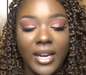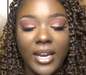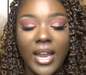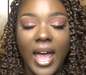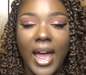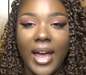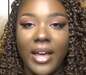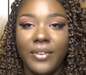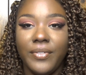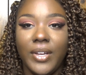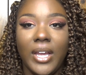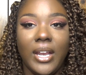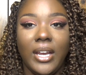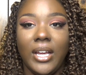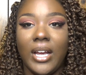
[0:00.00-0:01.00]
didn't have
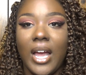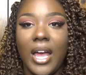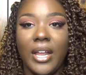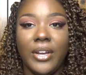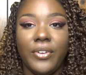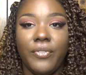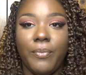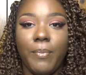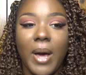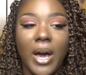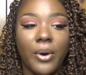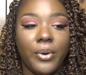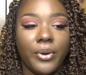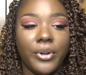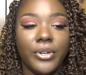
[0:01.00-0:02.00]
any kind of
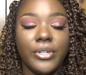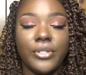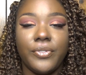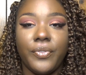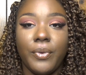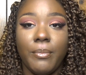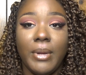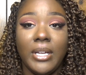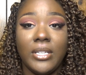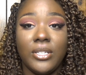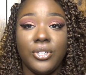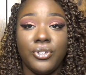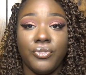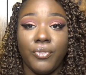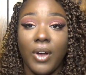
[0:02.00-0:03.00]
powders for me
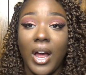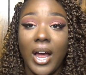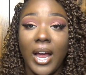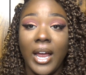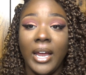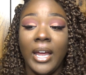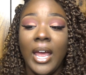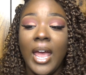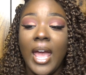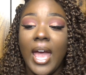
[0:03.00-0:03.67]
to try,